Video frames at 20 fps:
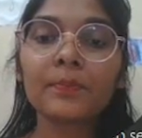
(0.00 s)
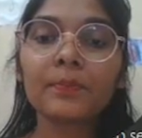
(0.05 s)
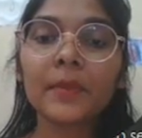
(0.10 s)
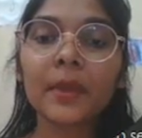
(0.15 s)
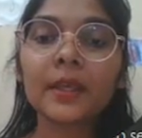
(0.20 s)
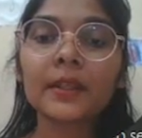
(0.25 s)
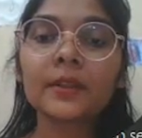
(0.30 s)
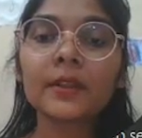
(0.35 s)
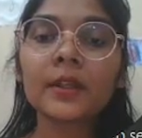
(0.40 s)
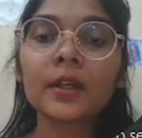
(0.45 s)

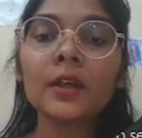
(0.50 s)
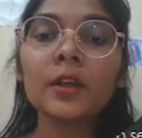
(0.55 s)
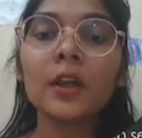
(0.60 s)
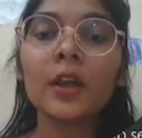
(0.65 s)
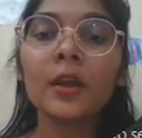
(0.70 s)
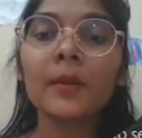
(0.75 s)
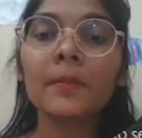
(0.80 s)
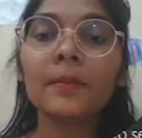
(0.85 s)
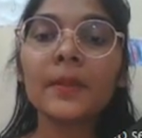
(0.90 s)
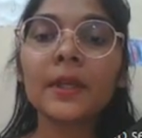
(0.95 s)
make the
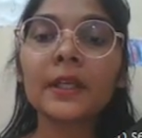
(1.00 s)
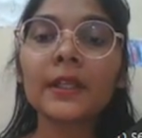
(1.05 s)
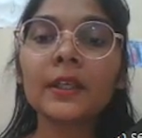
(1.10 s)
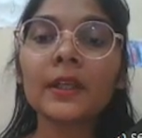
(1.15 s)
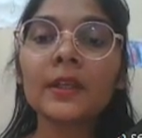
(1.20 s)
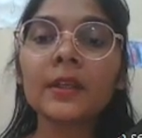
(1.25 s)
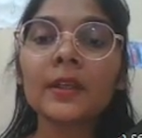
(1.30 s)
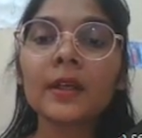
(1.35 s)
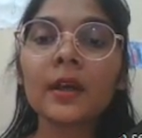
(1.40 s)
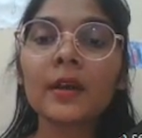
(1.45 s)

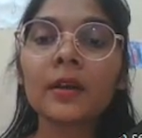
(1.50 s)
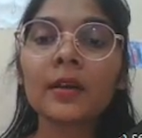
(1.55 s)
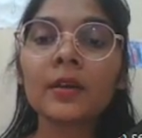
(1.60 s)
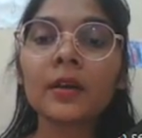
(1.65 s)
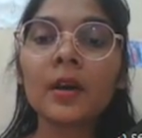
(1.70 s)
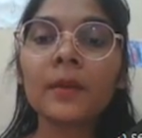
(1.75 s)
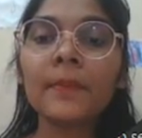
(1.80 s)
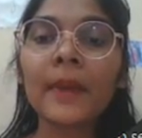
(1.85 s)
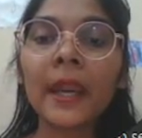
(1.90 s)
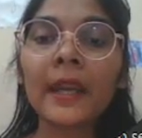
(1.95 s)
median
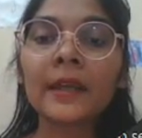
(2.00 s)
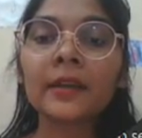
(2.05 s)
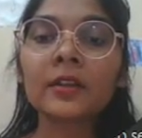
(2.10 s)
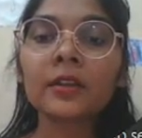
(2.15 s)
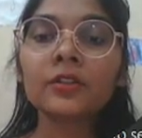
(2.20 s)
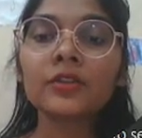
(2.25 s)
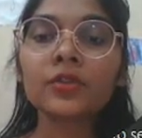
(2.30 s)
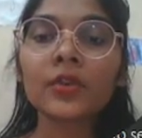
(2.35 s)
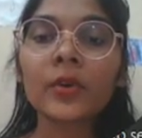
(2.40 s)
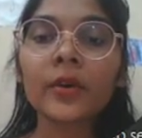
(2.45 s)
a
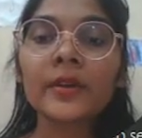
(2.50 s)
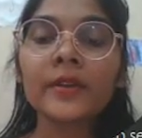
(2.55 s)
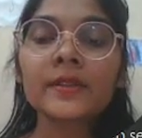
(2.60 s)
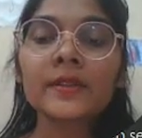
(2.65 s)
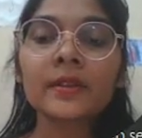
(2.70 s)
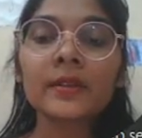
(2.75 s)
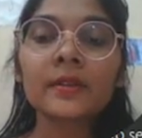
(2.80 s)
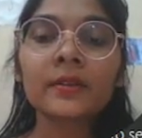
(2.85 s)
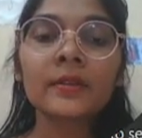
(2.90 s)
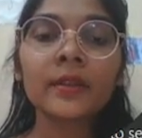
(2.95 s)
better
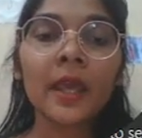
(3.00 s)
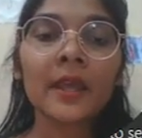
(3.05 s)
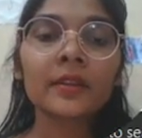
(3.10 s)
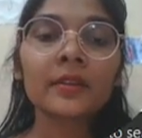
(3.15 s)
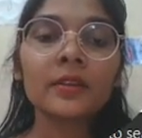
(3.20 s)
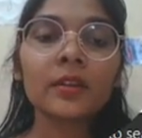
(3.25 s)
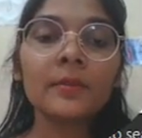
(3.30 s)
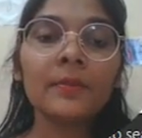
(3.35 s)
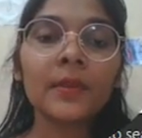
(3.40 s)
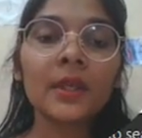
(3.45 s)
choice
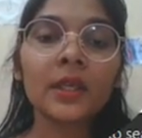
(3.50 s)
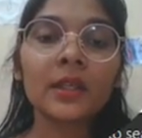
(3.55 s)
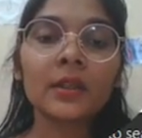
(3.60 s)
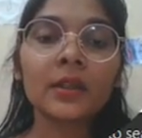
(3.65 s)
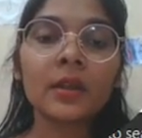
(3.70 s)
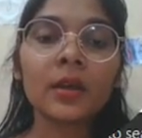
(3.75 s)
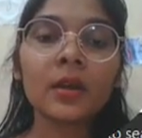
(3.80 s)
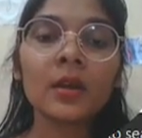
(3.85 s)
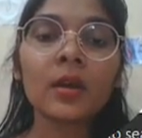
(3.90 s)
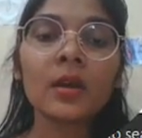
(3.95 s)
than the
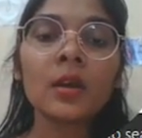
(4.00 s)
mean?